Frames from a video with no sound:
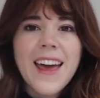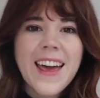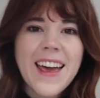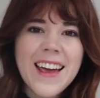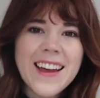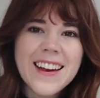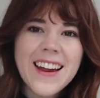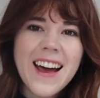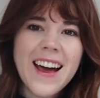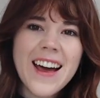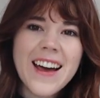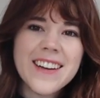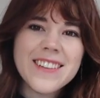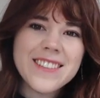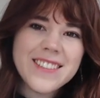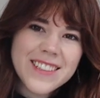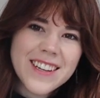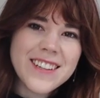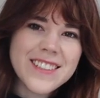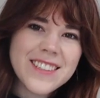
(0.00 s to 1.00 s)
And I
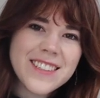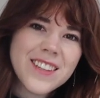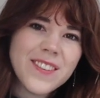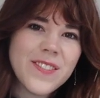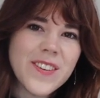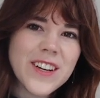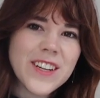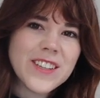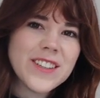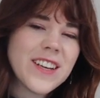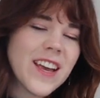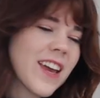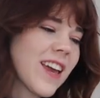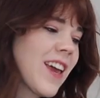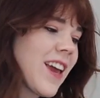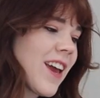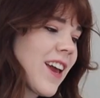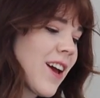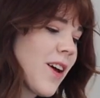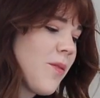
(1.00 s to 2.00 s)
just finished
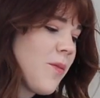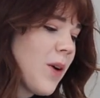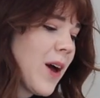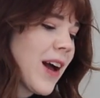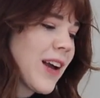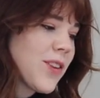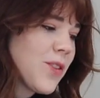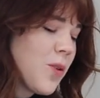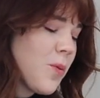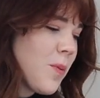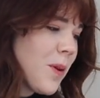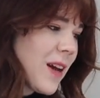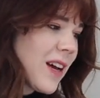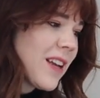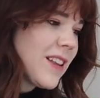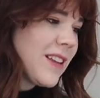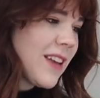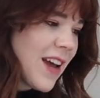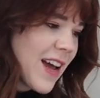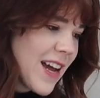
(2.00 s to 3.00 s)
taking my
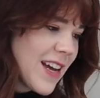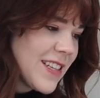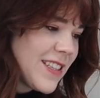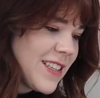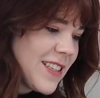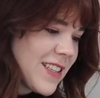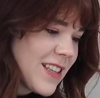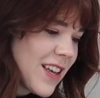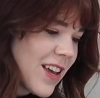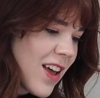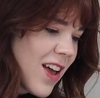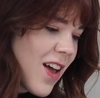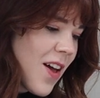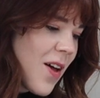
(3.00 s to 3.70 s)
TOPIK test.